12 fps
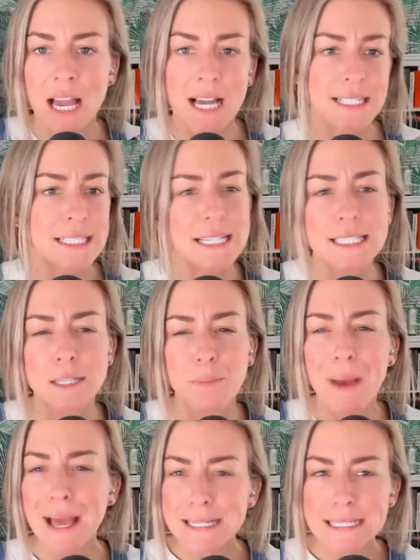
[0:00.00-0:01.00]
and
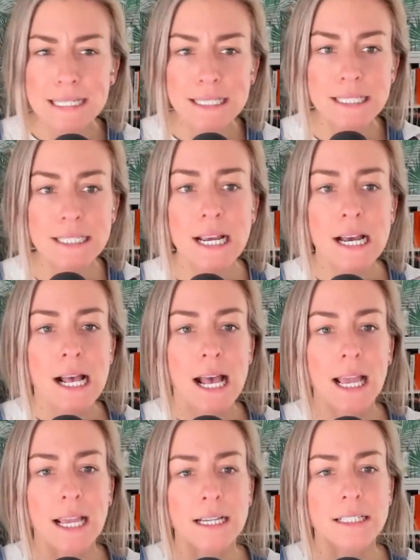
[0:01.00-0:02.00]
independence
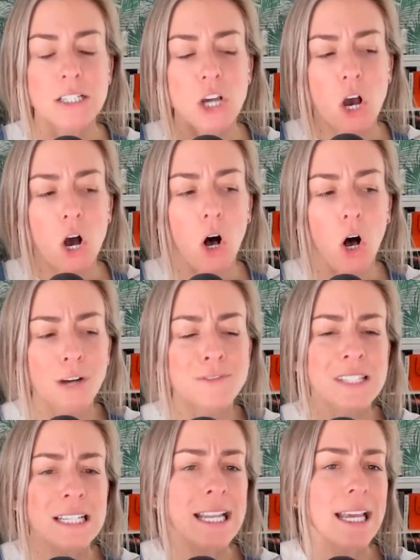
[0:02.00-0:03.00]
and
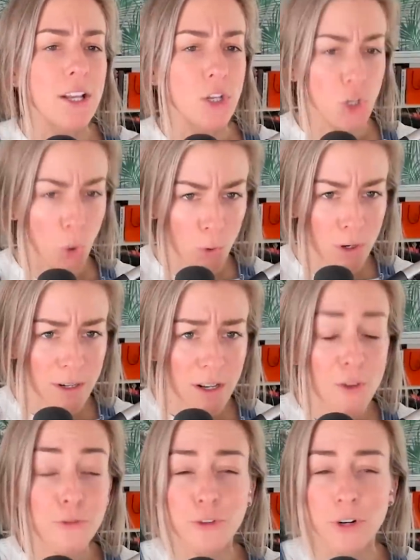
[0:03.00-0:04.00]
often ignored
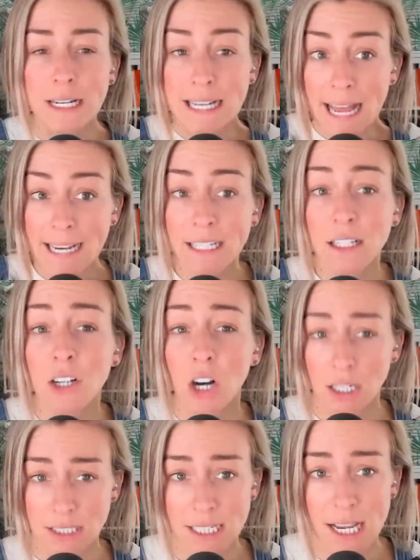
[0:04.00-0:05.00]
frenetic
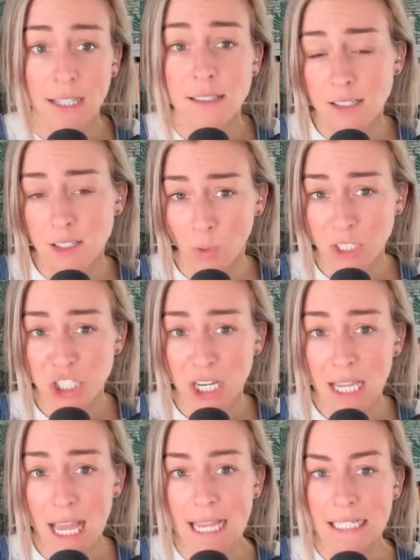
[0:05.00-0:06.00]
context
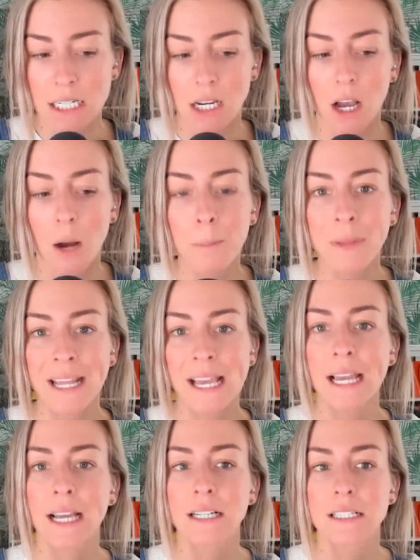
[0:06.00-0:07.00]
switching and
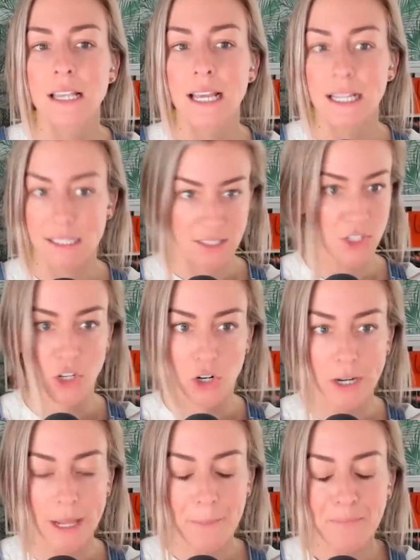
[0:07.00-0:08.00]
accompanying
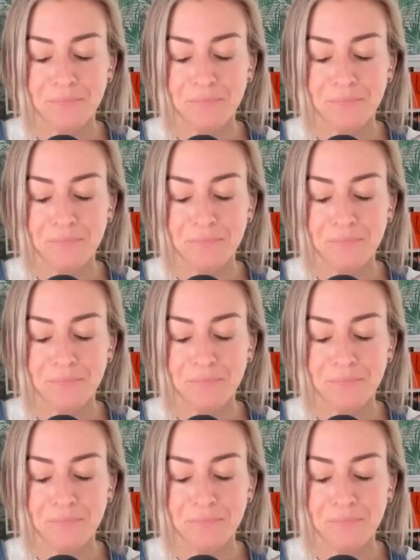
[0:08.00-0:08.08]
insecurity.